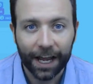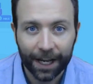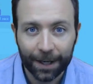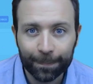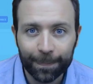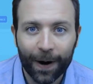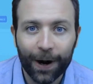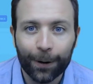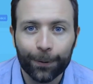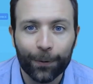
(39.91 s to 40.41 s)

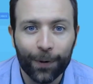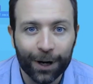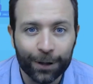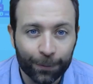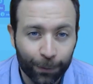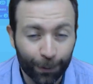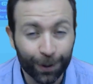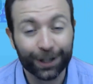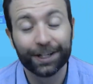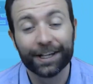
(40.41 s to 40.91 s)
In part
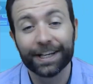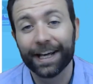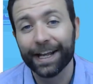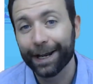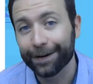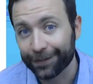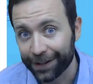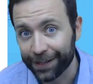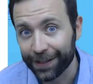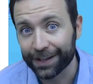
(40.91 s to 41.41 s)
one, we're going to
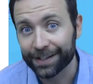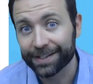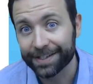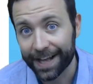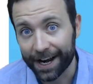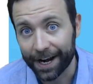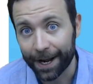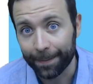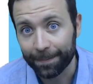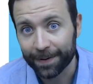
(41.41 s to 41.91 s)
get everything
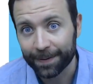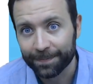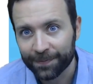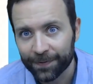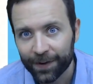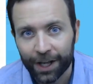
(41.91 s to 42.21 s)
set up.